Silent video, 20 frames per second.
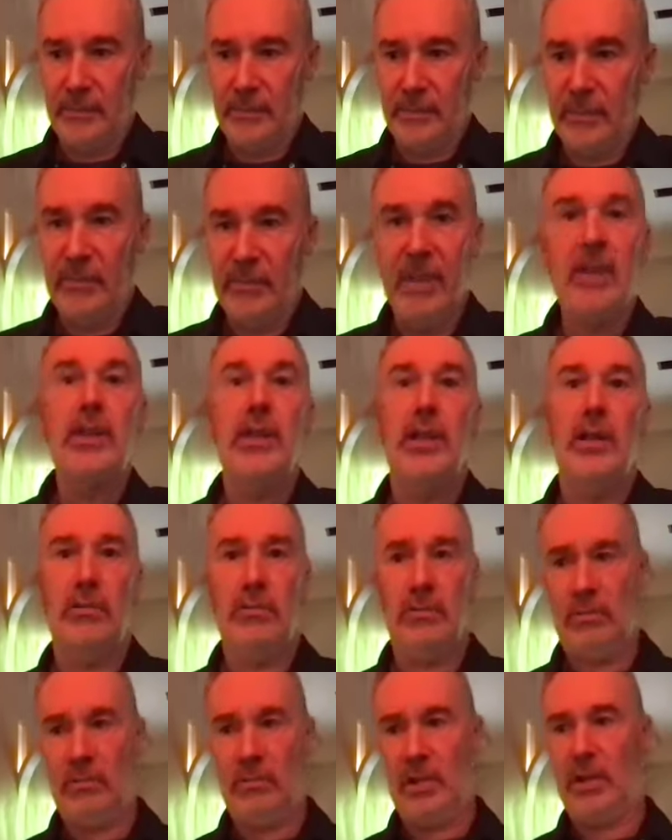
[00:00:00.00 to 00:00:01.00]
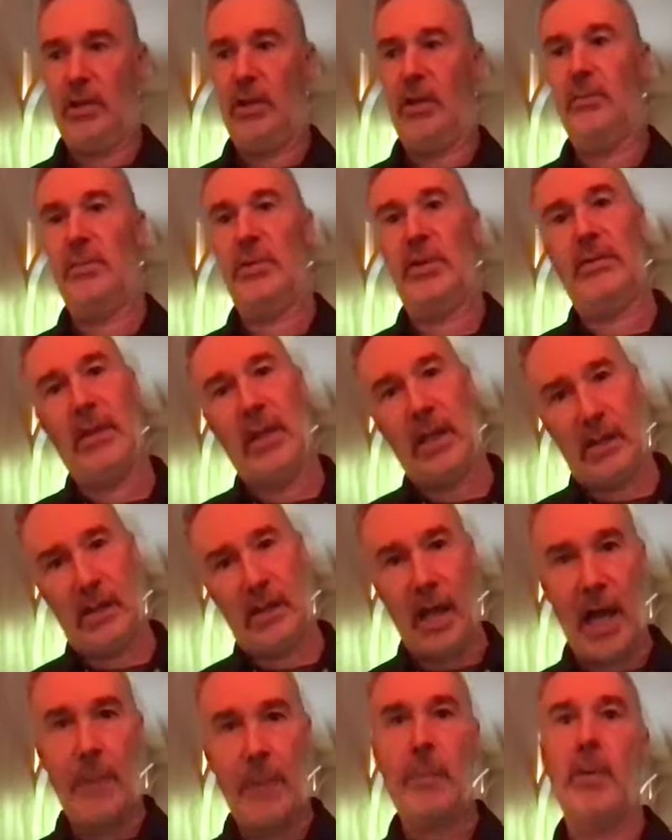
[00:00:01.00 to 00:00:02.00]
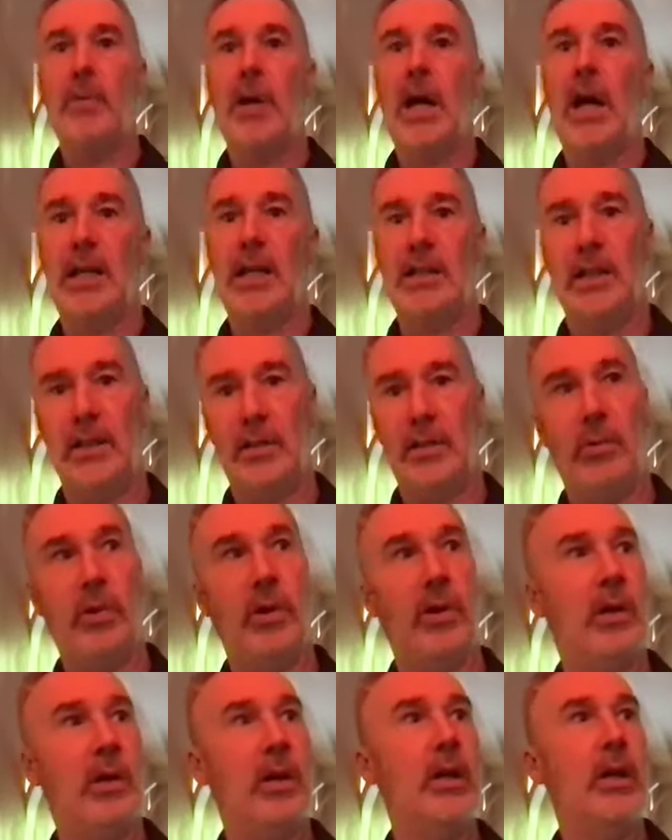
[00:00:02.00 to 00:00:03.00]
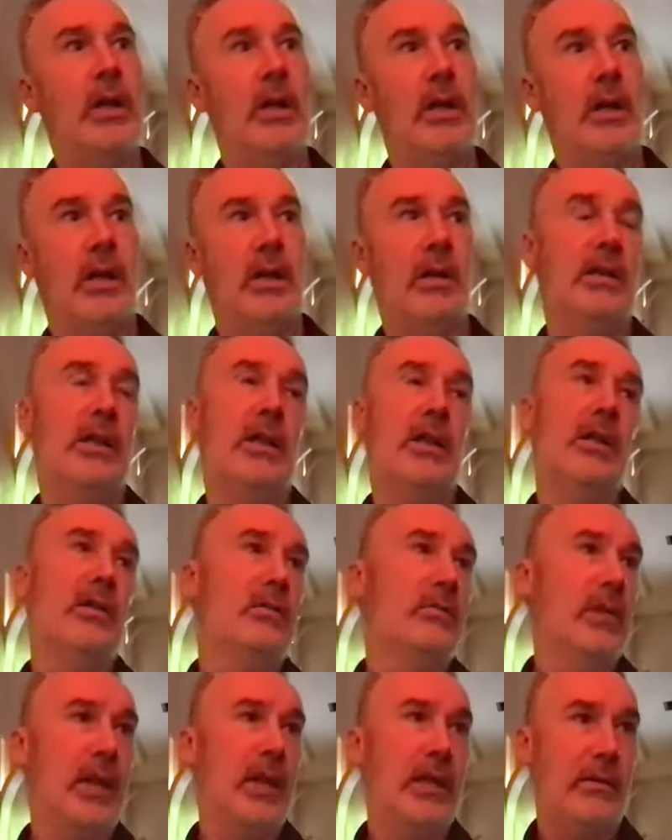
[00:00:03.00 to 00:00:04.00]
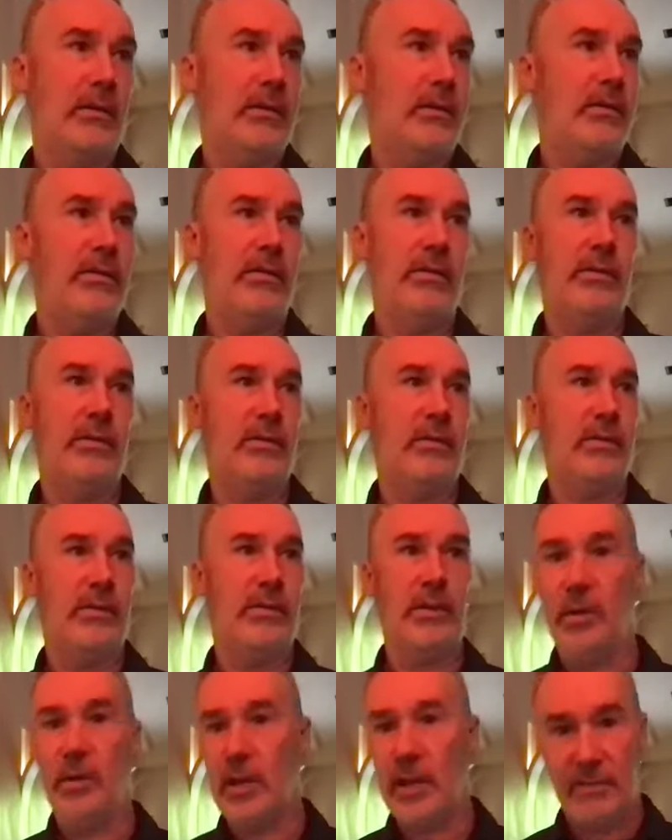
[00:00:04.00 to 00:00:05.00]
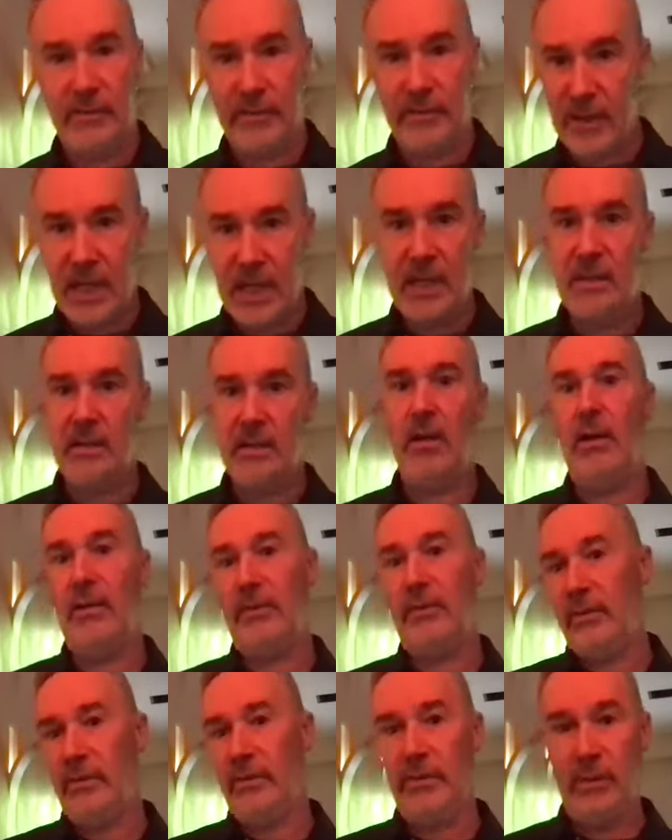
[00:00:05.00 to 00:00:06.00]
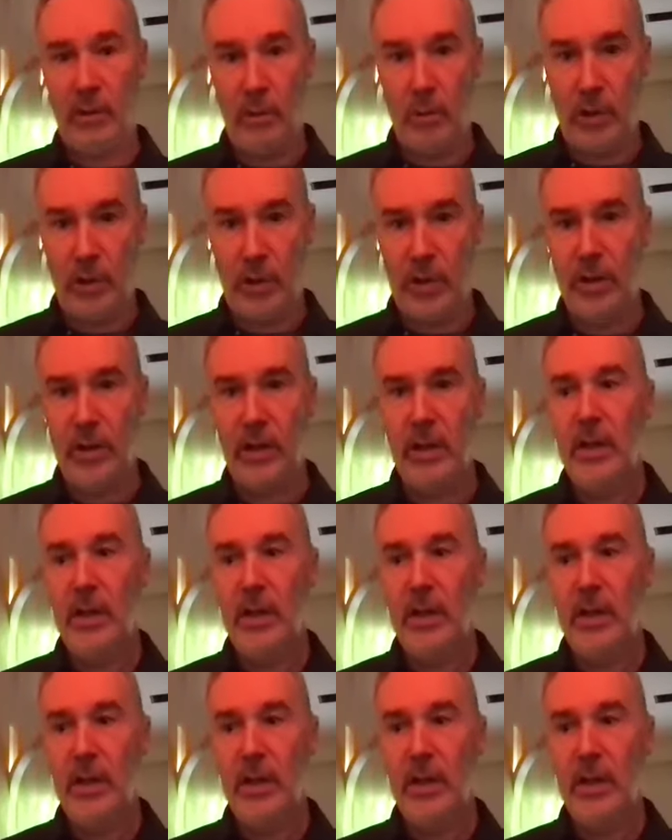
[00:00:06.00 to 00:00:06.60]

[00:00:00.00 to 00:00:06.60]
venue, in terms of like the opera boxes were like 30 feet off the floor,